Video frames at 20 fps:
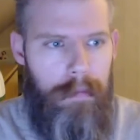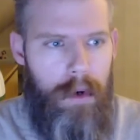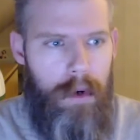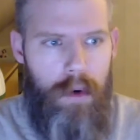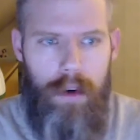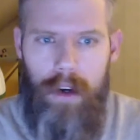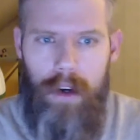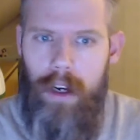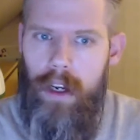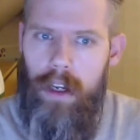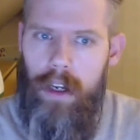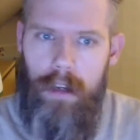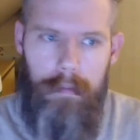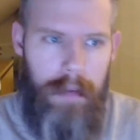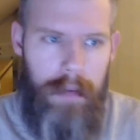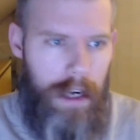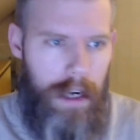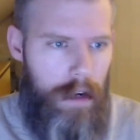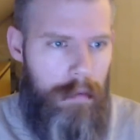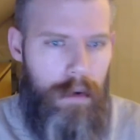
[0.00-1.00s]
boring
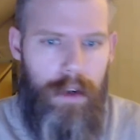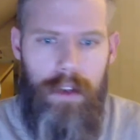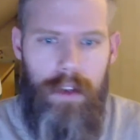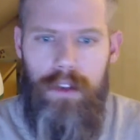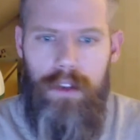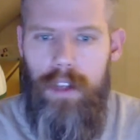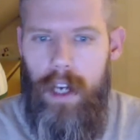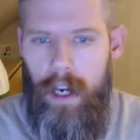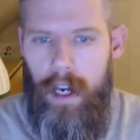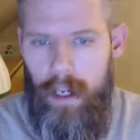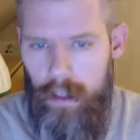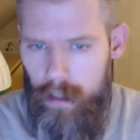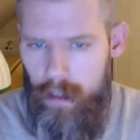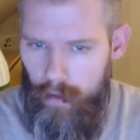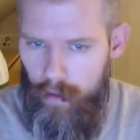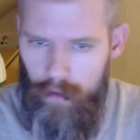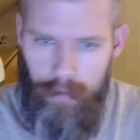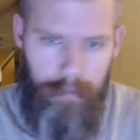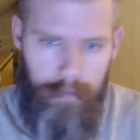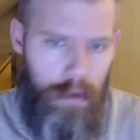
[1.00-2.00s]
PowerPoint slides
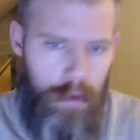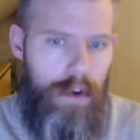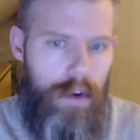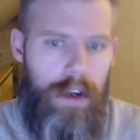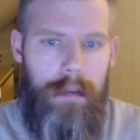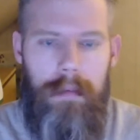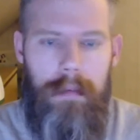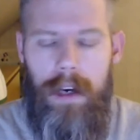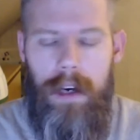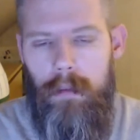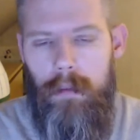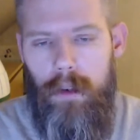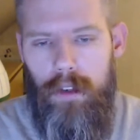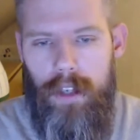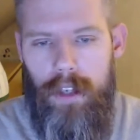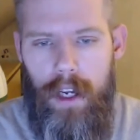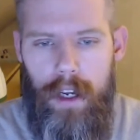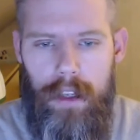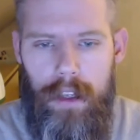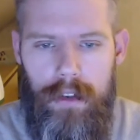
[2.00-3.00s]
after boring PowerPoint
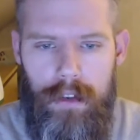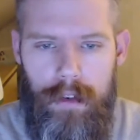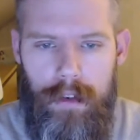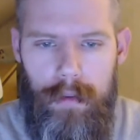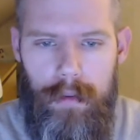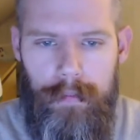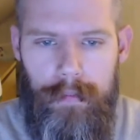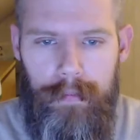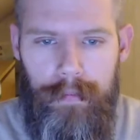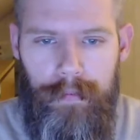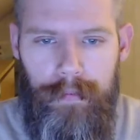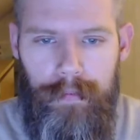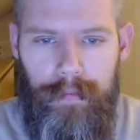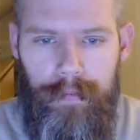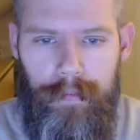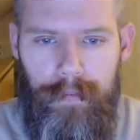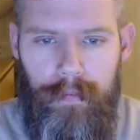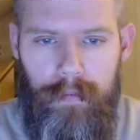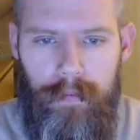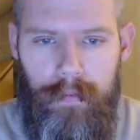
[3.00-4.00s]
slides.
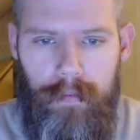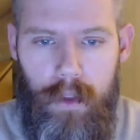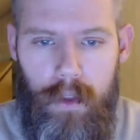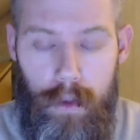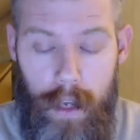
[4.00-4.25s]
So